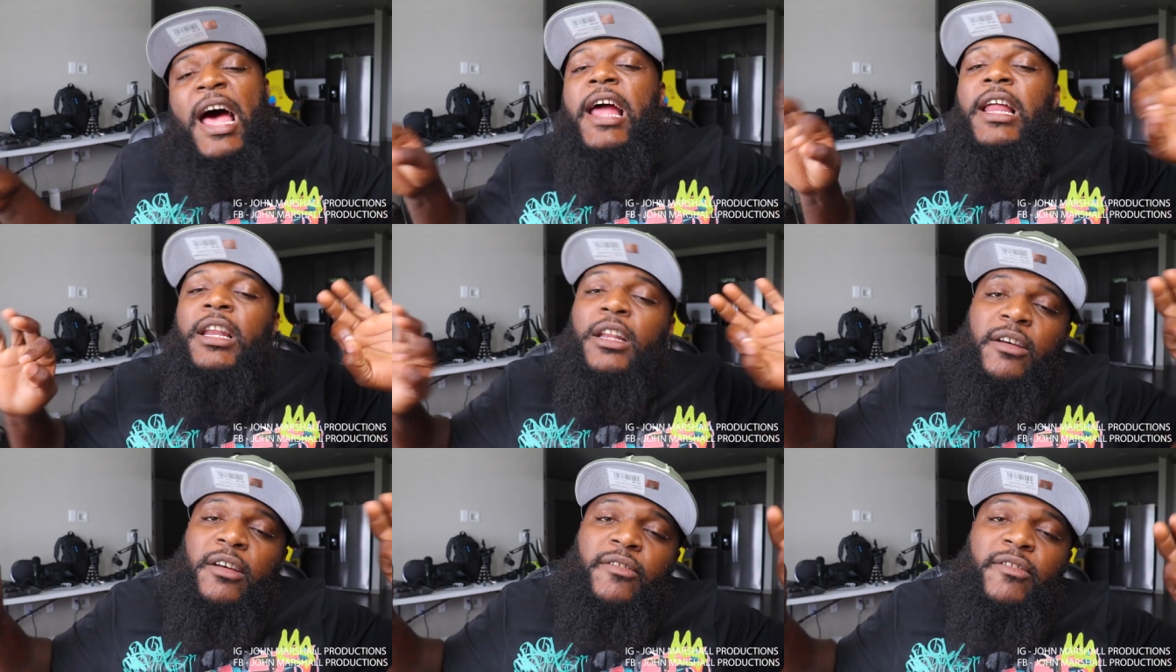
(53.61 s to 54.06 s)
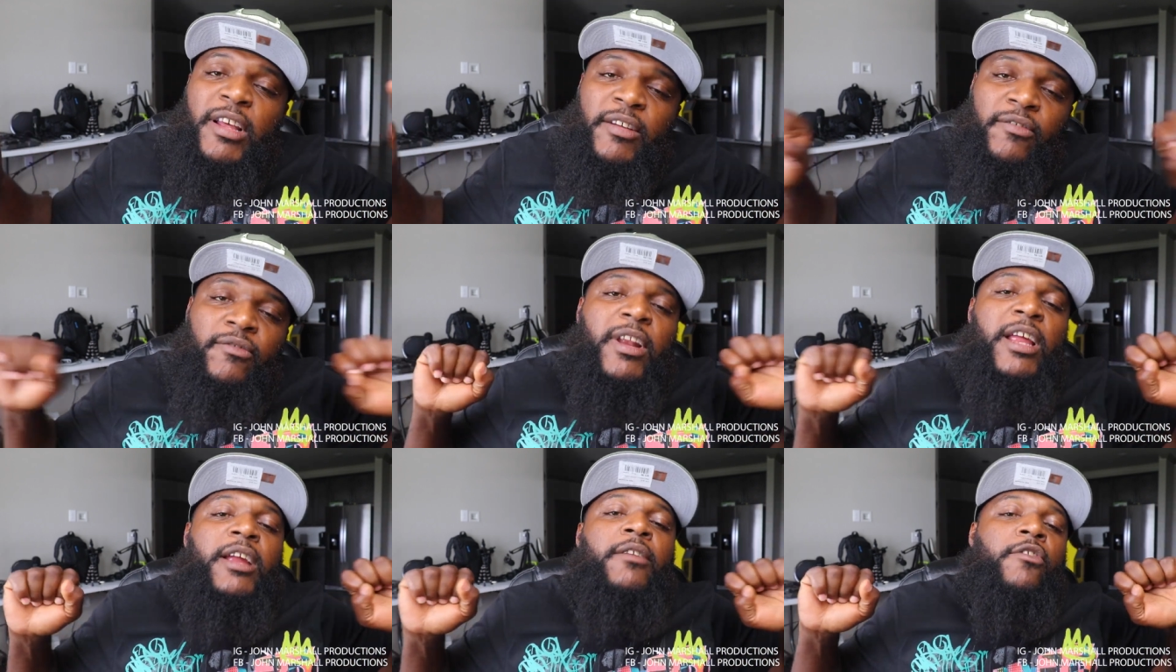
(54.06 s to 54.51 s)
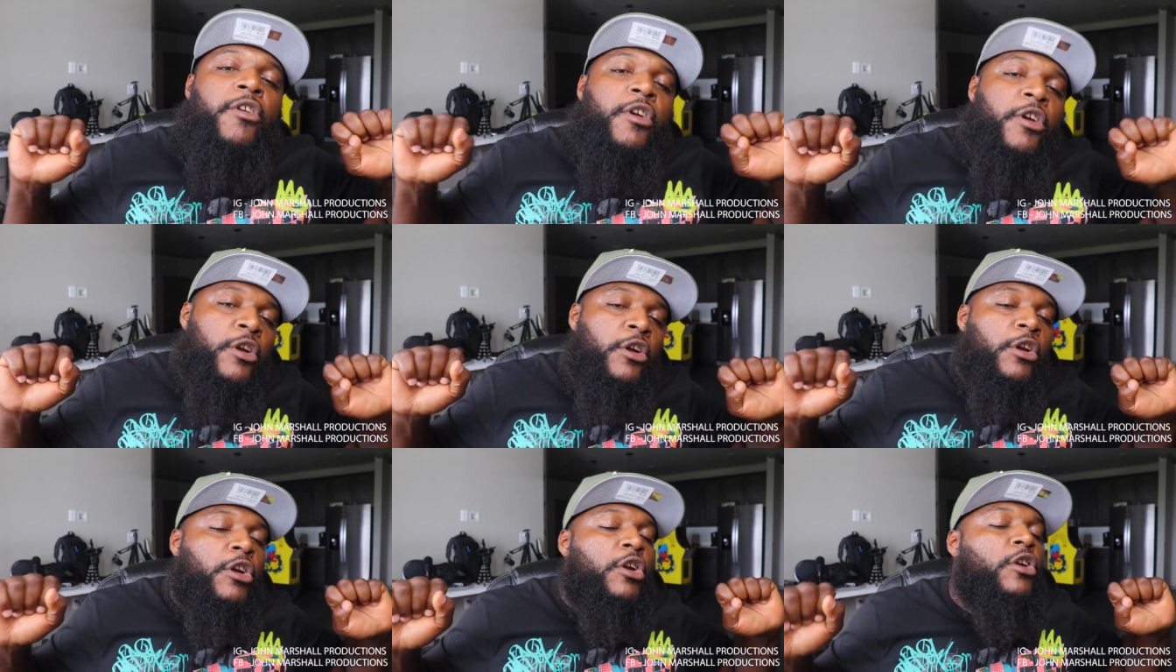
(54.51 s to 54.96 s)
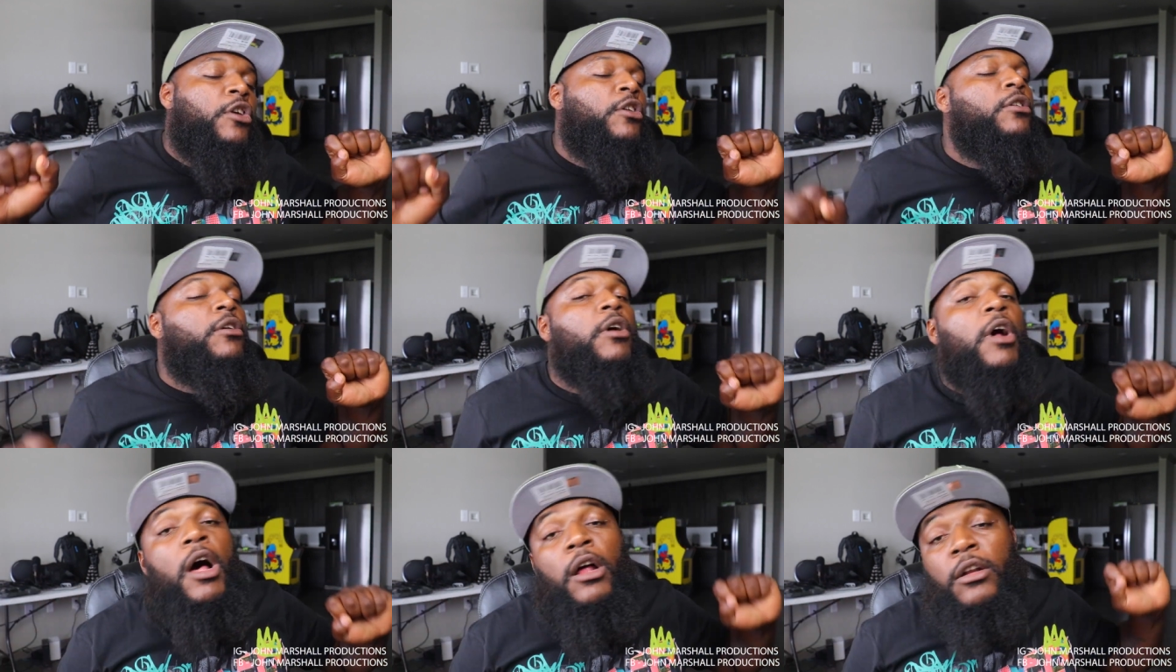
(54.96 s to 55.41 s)
I love that flavor, you
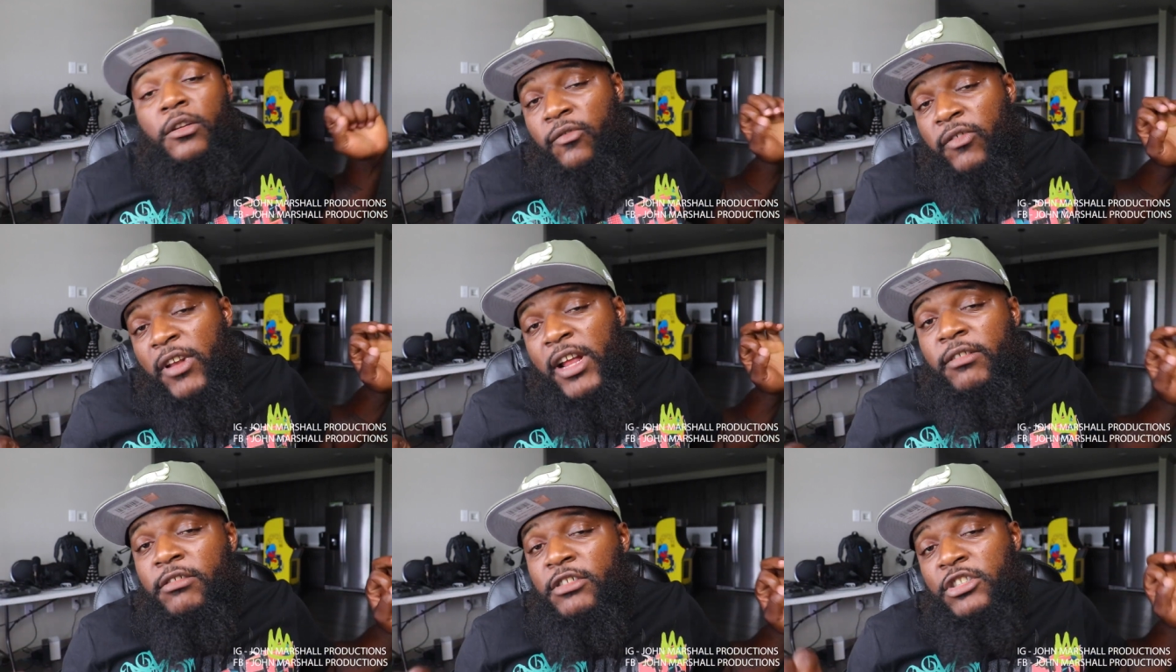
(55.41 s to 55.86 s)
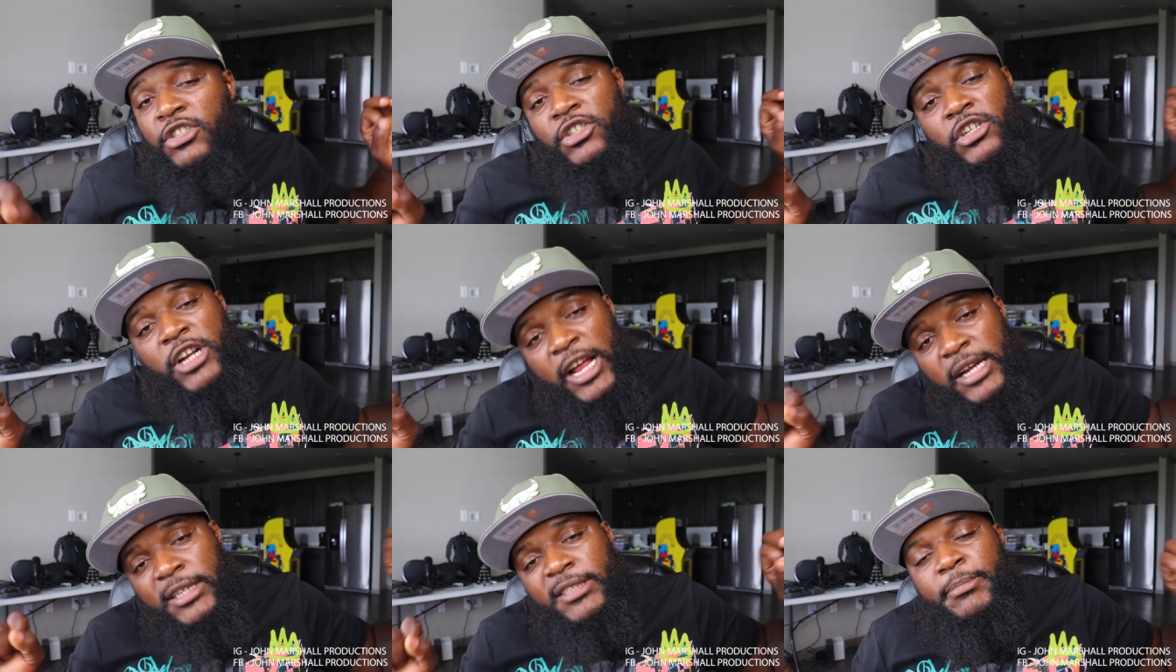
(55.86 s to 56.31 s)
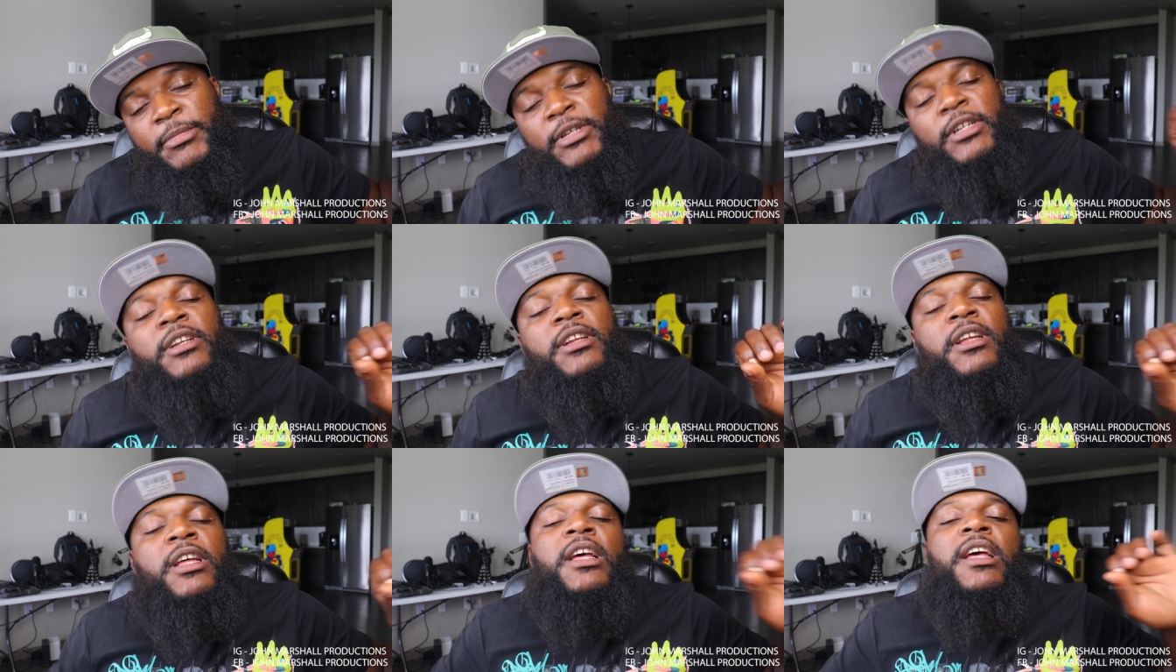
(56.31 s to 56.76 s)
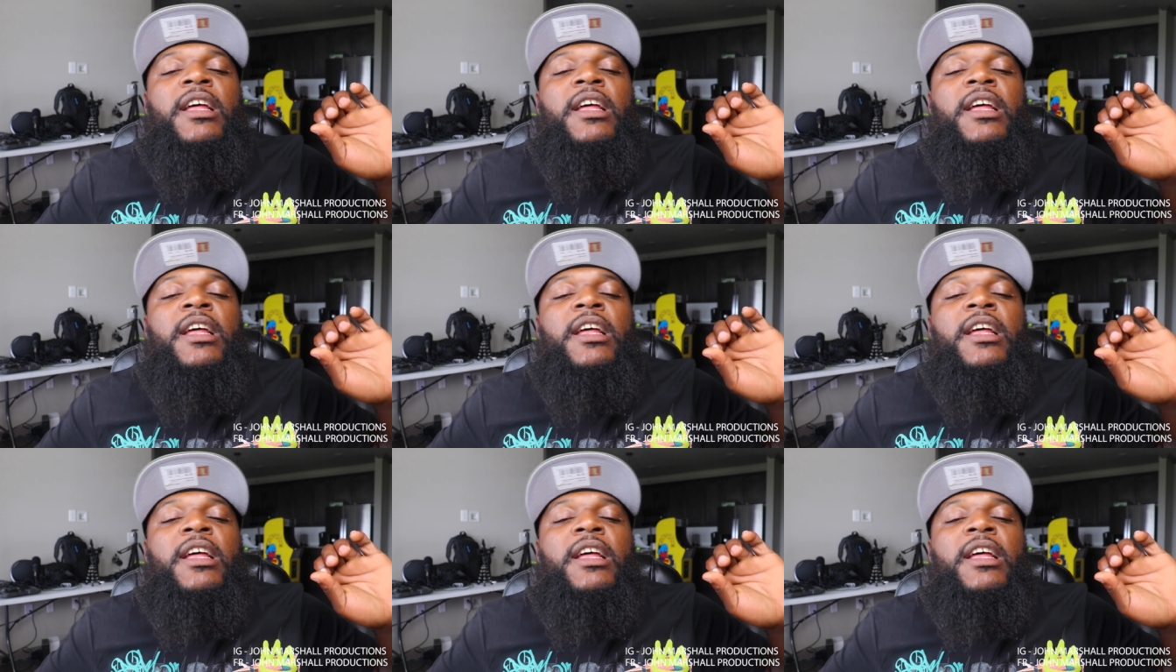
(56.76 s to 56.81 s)
know. All the flavors are nice, but